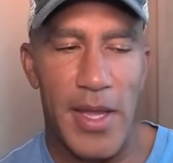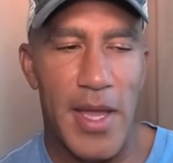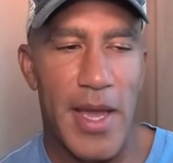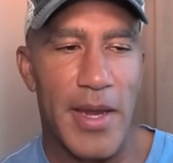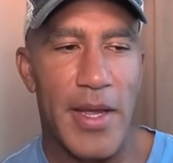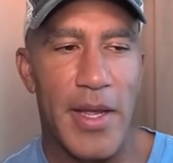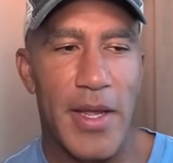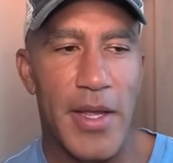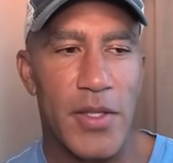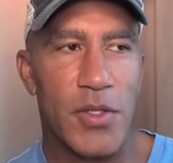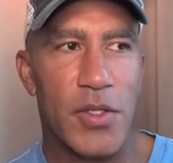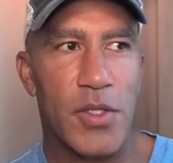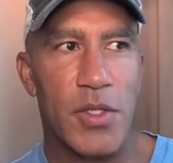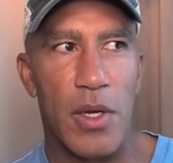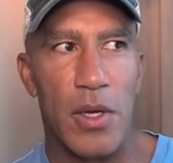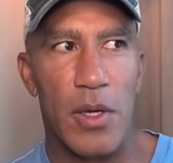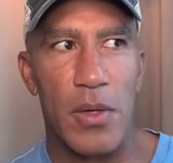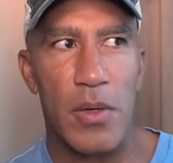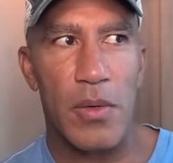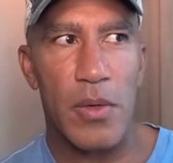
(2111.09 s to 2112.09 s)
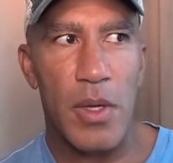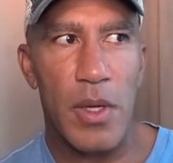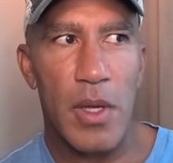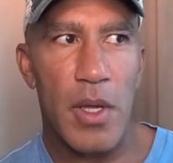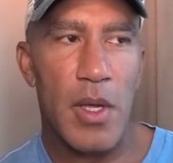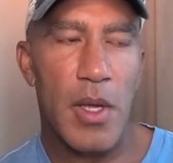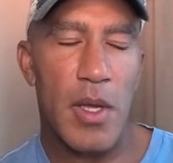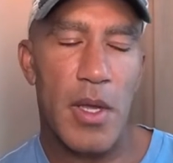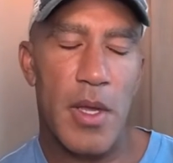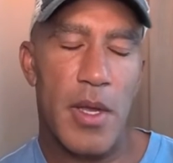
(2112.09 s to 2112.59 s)
They get it. And so,
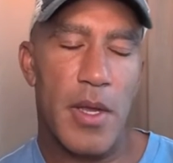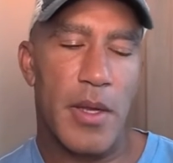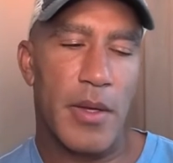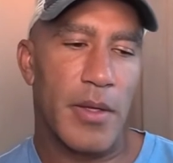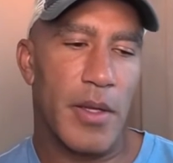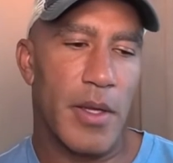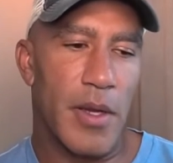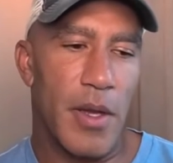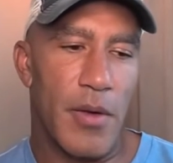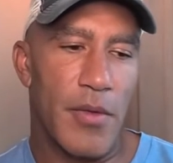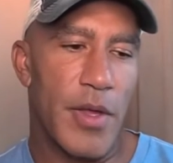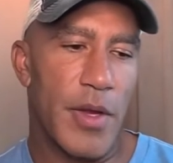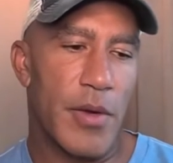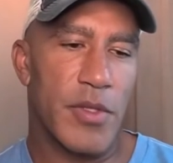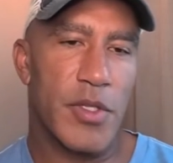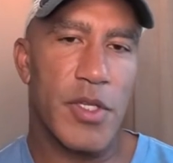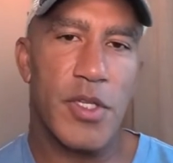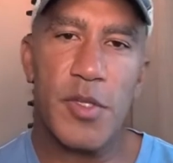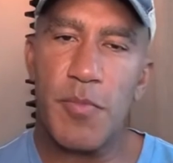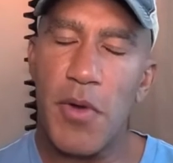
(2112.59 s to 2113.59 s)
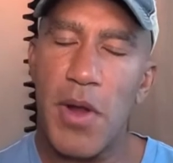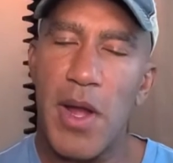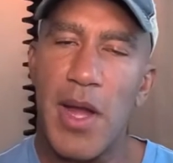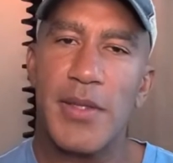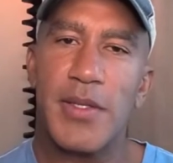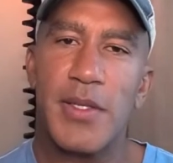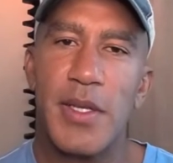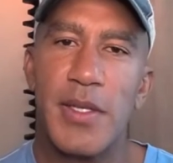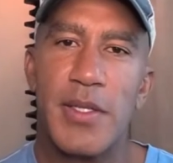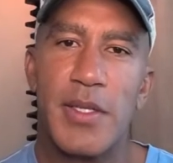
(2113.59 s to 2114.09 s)
you know, there was this
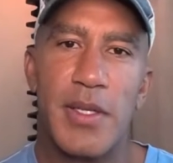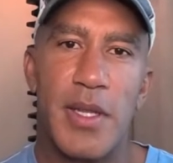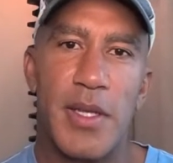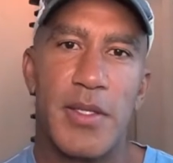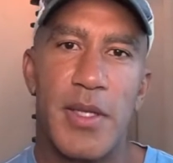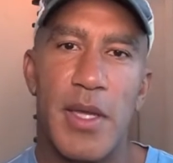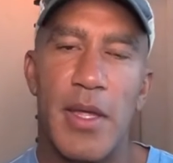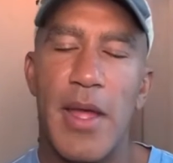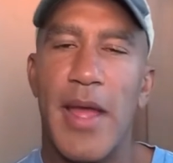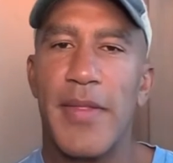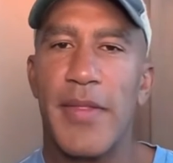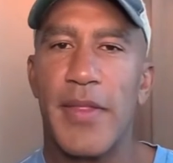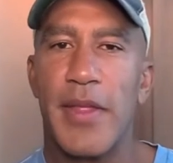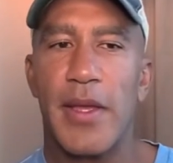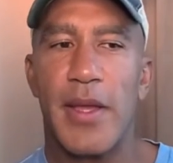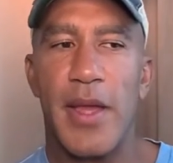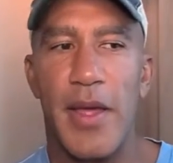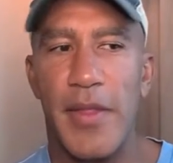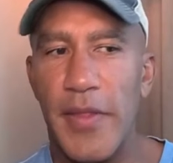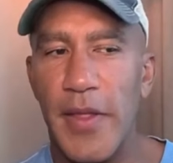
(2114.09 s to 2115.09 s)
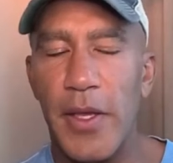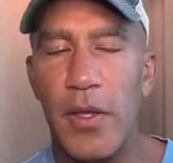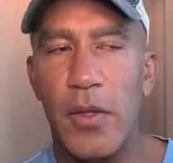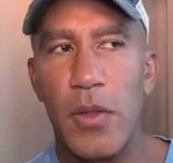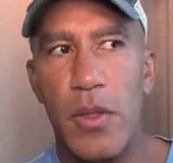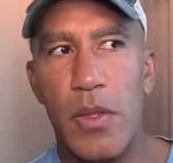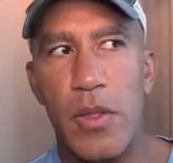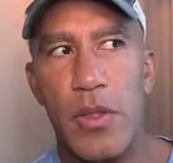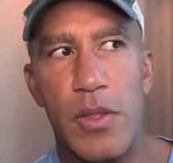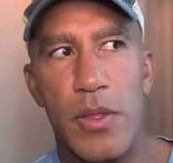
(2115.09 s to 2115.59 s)
process, and they said, I think, I
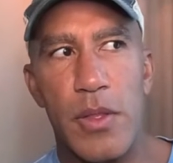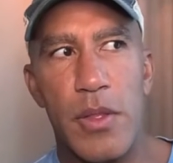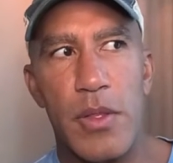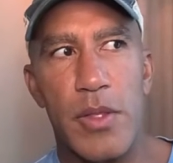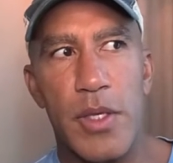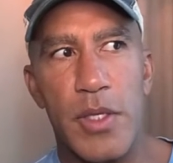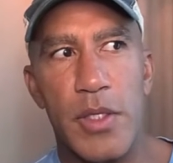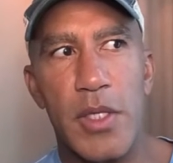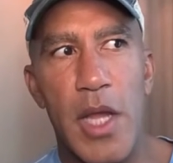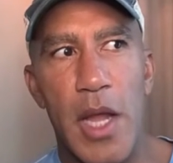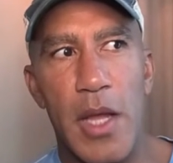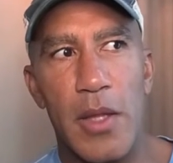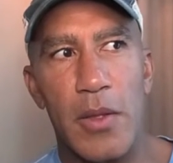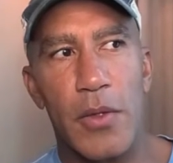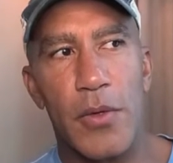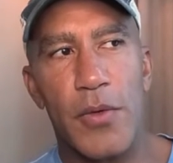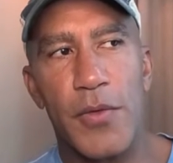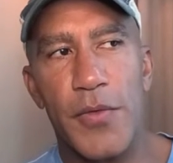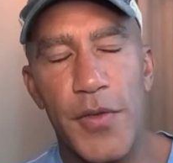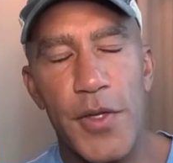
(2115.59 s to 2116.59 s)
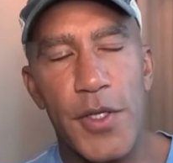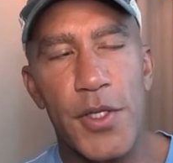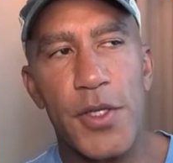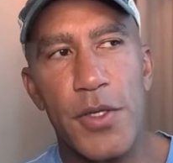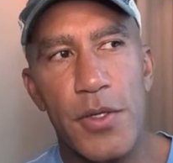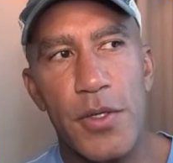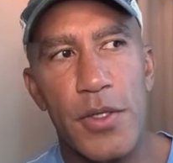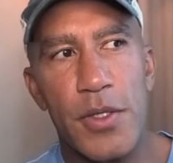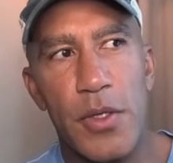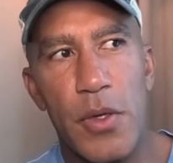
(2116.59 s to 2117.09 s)
think this guy Luke
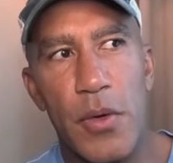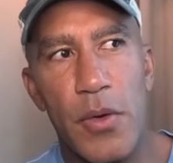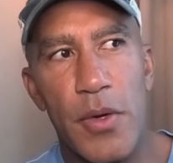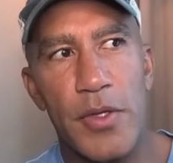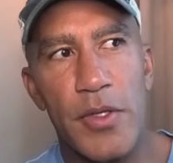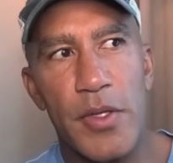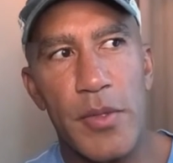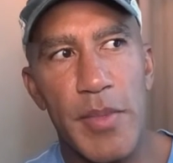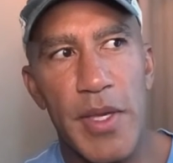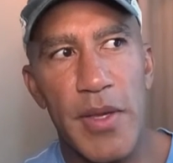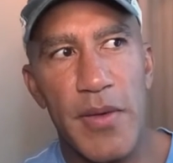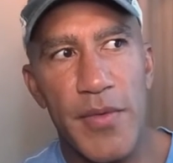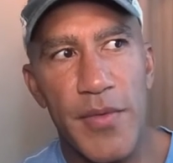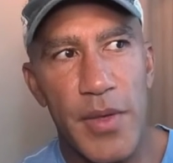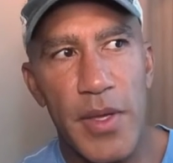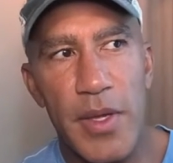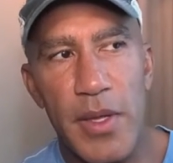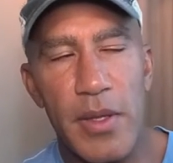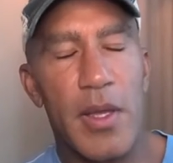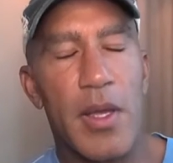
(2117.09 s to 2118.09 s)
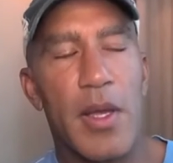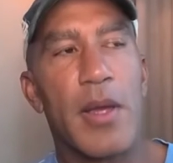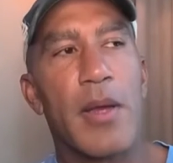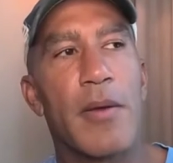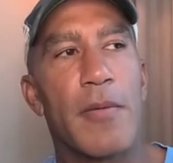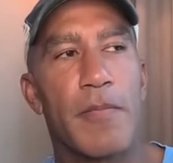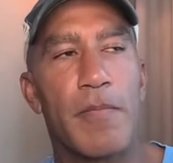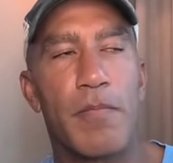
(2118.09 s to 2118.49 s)
Fischer is going to be a fit.